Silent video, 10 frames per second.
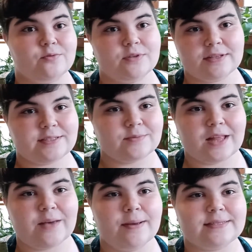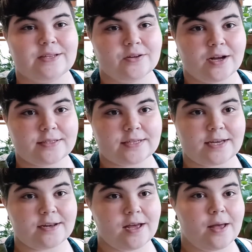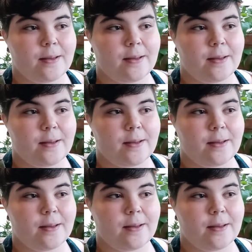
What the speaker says: really seem to like my snail content,